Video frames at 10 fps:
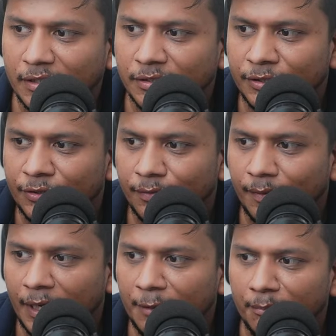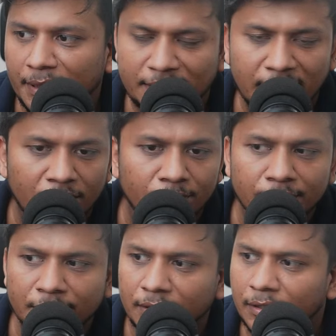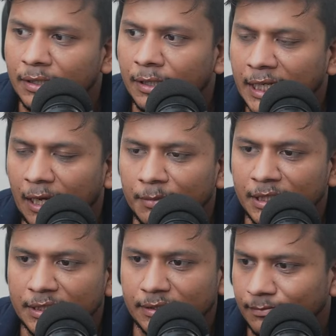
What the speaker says: 05 mid tower cabinet.